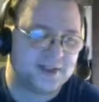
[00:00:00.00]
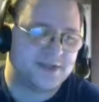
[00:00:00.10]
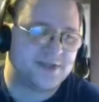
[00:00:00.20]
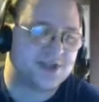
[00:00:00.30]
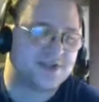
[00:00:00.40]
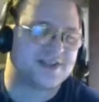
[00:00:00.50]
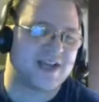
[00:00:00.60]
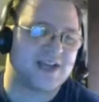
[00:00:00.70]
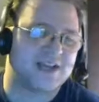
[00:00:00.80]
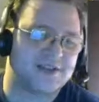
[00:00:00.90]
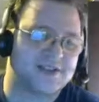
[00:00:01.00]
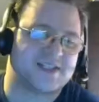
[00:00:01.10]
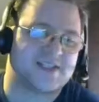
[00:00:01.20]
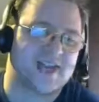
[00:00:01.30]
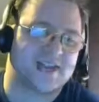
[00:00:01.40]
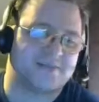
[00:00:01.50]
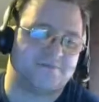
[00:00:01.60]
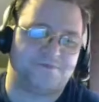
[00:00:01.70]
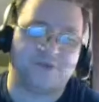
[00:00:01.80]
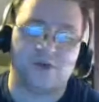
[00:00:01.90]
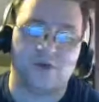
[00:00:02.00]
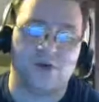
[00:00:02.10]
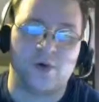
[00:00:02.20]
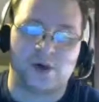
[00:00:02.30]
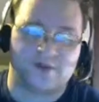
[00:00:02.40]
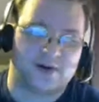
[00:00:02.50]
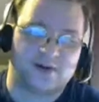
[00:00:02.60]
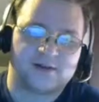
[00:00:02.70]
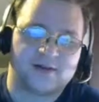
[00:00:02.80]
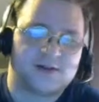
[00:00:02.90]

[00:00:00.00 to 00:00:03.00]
If you choose attack, you'll just attack whoever